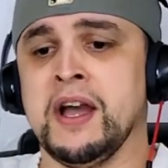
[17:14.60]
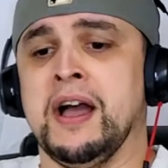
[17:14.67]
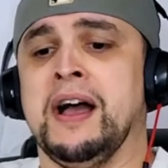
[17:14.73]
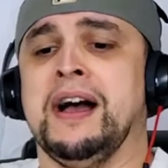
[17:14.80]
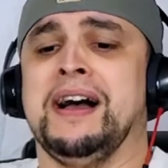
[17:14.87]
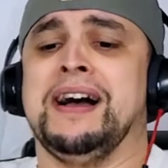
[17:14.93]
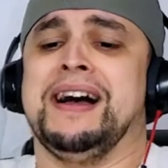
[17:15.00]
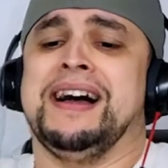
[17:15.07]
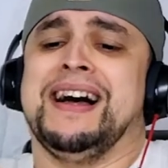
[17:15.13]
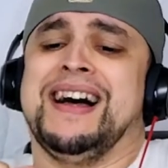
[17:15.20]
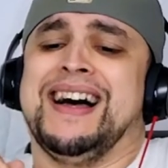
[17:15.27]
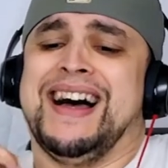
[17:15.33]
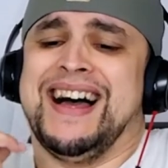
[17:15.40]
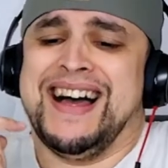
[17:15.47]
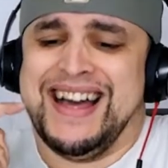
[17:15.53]

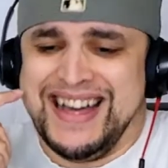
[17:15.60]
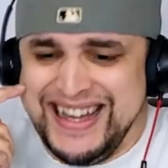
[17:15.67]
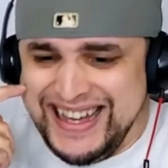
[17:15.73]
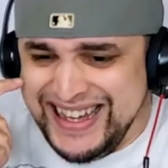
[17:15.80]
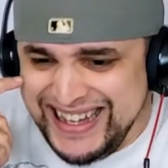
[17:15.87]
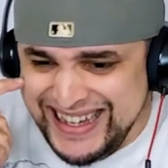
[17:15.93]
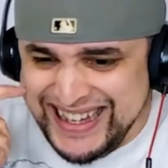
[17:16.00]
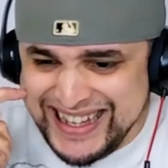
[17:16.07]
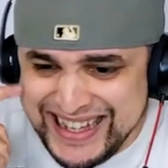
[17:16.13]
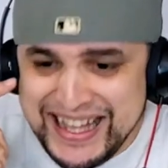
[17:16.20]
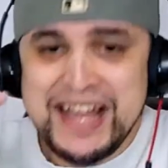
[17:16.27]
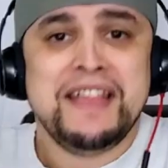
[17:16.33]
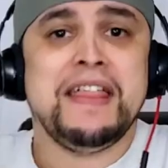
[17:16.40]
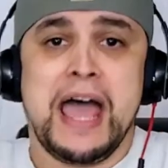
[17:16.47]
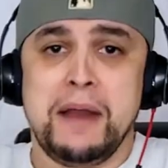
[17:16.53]

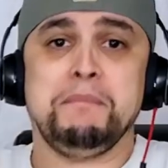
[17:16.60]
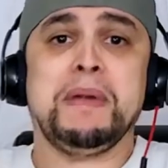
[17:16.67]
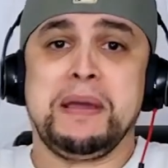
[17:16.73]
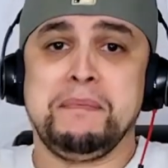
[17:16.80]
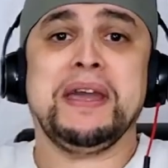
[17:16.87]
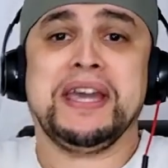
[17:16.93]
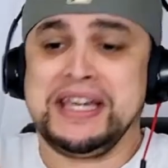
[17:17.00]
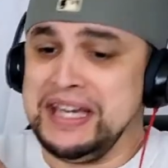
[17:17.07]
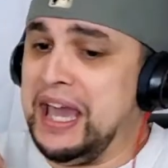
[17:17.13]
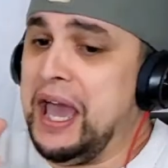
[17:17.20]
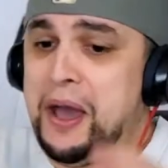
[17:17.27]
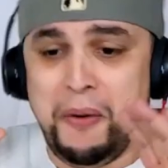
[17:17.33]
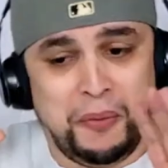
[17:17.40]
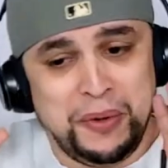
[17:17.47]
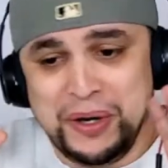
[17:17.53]
That'd be me,
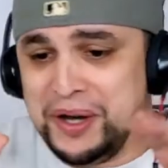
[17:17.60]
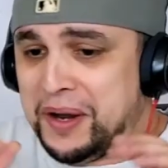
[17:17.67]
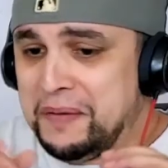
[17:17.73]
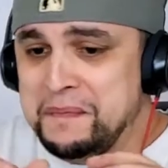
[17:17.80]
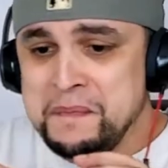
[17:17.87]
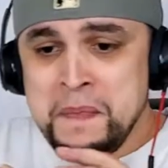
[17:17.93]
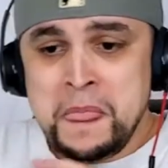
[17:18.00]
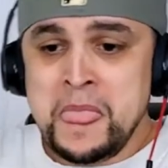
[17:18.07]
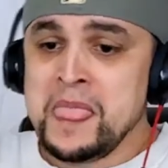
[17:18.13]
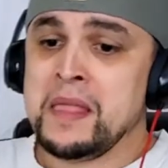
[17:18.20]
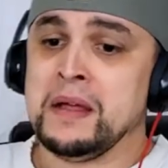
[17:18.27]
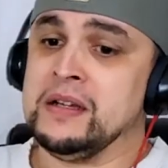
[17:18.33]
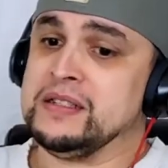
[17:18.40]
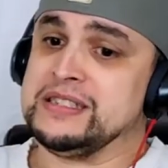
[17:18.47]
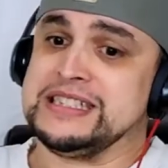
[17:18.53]
yeah, it would.
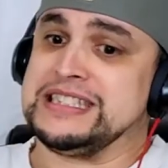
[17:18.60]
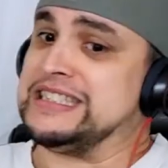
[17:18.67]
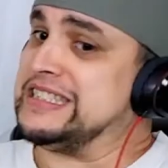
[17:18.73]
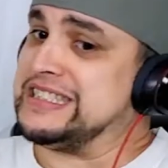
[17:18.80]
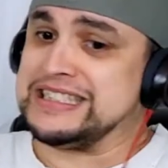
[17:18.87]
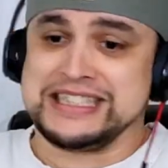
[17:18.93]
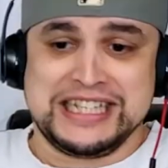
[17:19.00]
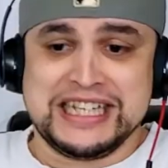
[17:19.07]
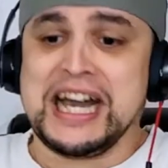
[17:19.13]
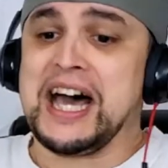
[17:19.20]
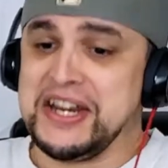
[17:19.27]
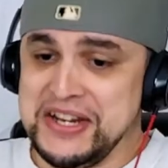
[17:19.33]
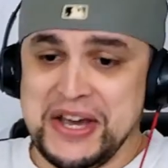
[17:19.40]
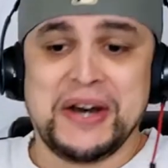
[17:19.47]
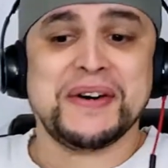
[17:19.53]

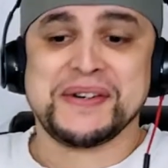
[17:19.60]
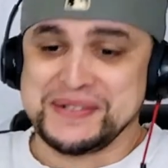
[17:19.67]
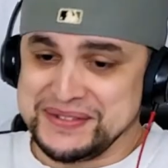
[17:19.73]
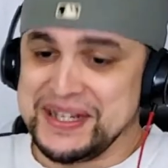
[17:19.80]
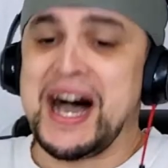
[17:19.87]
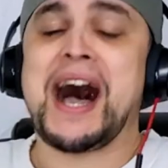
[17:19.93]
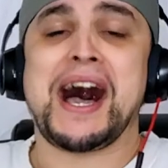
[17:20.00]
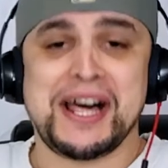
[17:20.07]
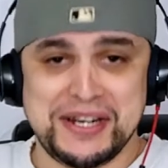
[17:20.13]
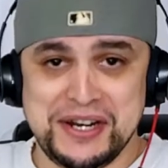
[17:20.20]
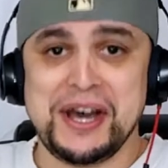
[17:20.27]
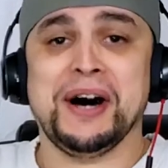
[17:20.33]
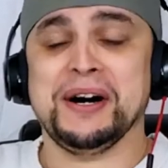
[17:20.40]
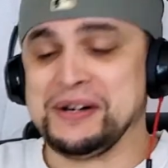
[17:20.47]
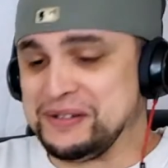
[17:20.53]
I know. I
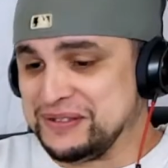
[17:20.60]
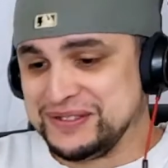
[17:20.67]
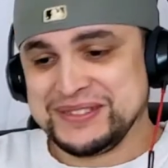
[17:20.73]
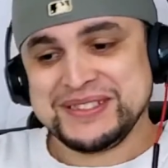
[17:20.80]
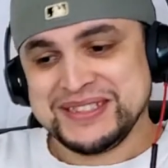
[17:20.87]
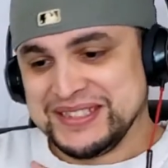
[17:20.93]
know.